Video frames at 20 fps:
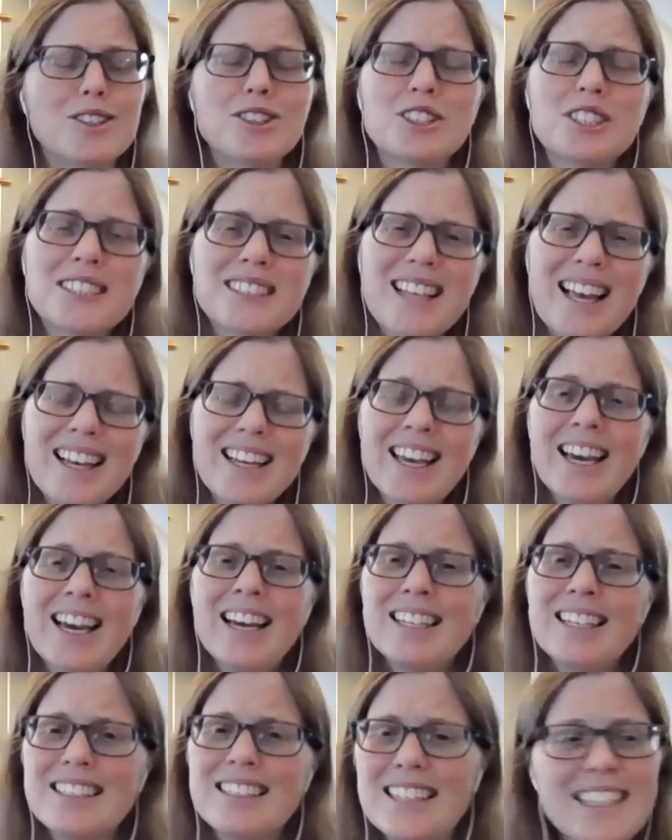just like
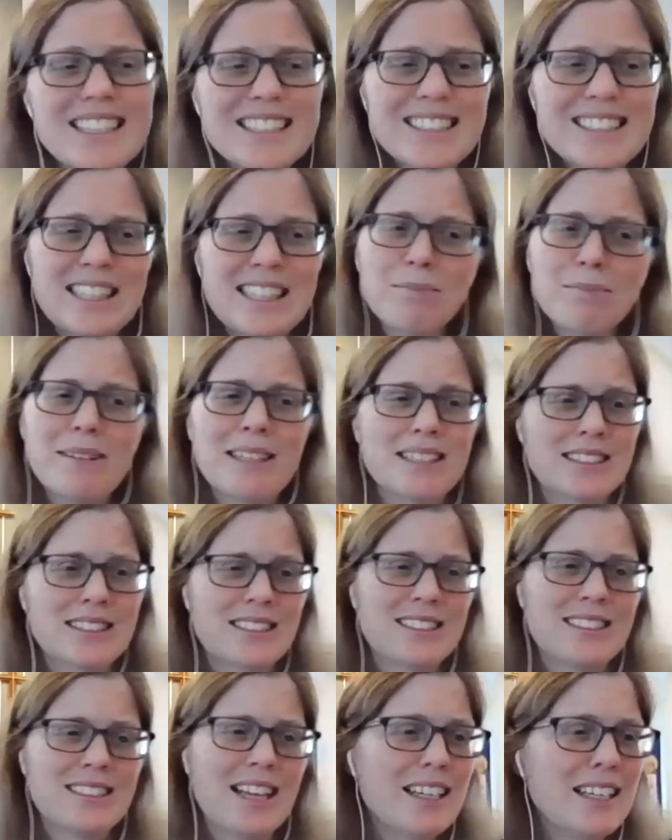
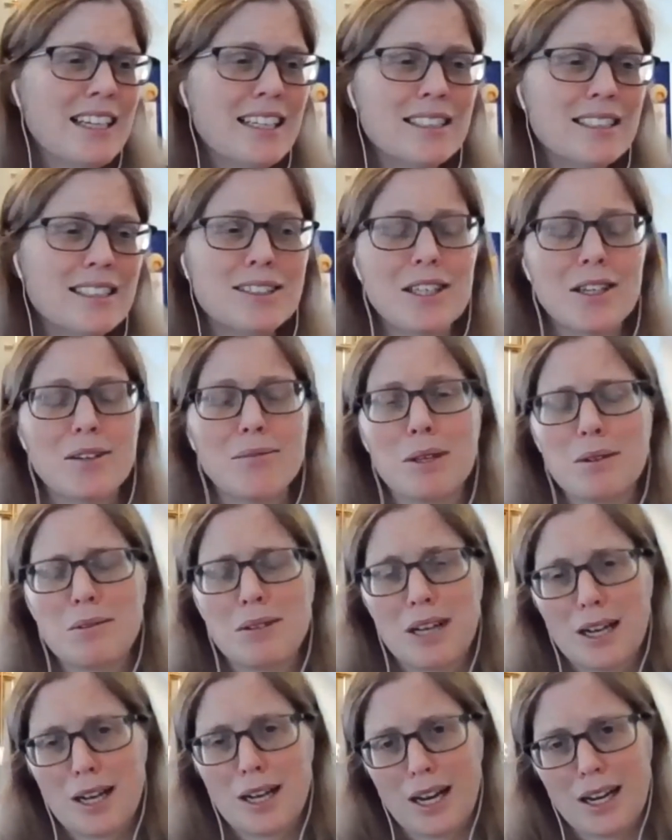Nicodemus and his
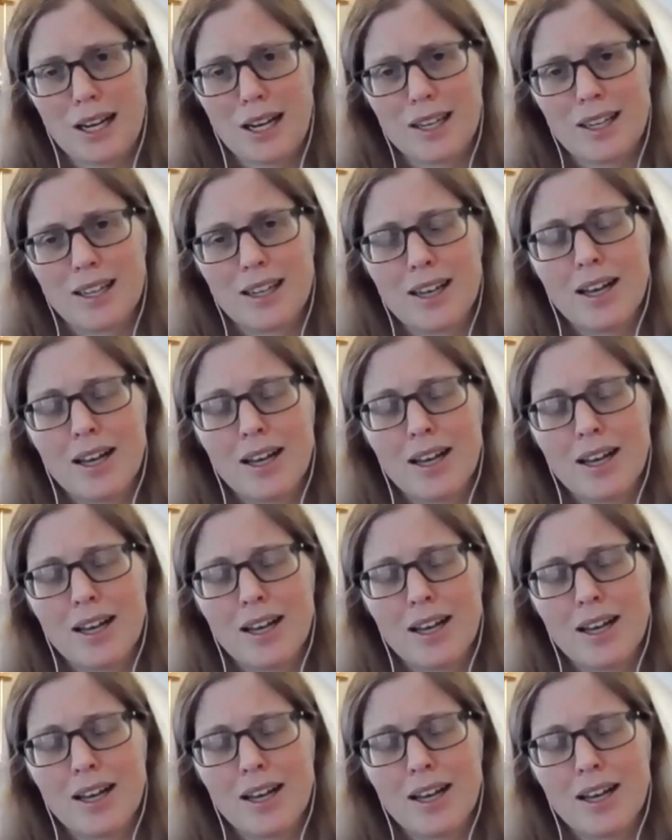community.